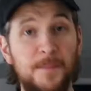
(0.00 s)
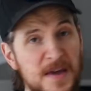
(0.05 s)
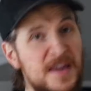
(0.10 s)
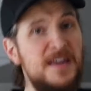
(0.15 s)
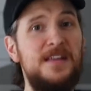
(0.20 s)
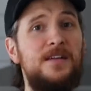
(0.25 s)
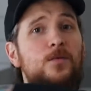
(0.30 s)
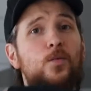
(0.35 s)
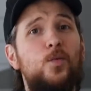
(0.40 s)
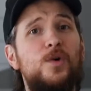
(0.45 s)

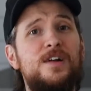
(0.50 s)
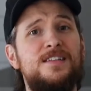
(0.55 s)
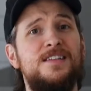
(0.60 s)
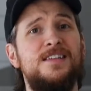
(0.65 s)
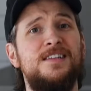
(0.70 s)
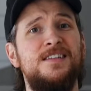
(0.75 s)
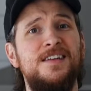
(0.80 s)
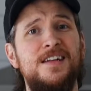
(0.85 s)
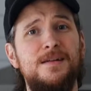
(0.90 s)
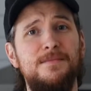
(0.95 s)
Pete, what's a
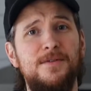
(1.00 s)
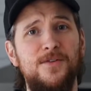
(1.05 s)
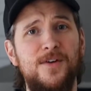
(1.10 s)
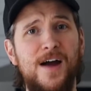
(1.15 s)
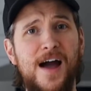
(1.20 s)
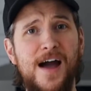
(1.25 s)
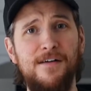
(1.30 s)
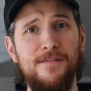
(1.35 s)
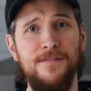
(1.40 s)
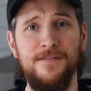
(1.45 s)

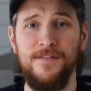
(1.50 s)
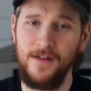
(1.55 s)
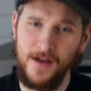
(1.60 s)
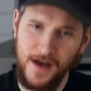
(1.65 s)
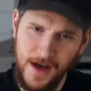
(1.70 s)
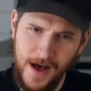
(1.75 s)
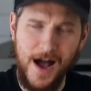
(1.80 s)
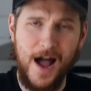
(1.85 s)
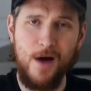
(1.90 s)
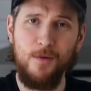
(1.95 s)
cinemagraph?
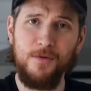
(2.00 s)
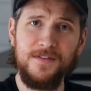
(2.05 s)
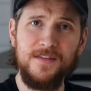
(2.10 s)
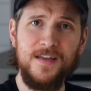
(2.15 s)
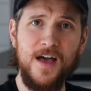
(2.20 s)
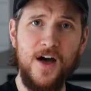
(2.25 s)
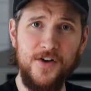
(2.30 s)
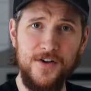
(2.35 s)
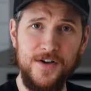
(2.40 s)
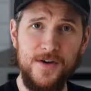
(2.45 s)
I will
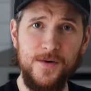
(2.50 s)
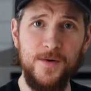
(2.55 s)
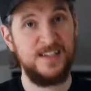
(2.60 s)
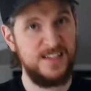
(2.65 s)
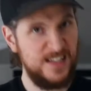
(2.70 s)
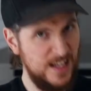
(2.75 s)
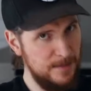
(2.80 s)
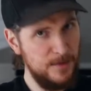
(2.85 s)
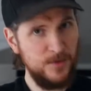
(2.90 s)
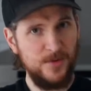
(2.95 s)
tell you.
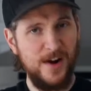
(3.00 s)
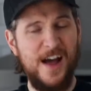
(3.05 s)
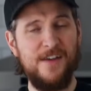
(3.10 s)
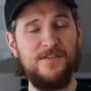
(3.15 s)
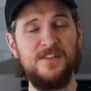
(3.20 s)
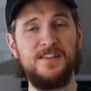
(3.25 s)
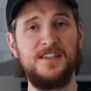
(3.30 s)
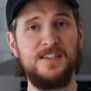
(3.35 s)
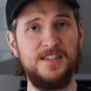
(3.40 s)
Cinemagraph is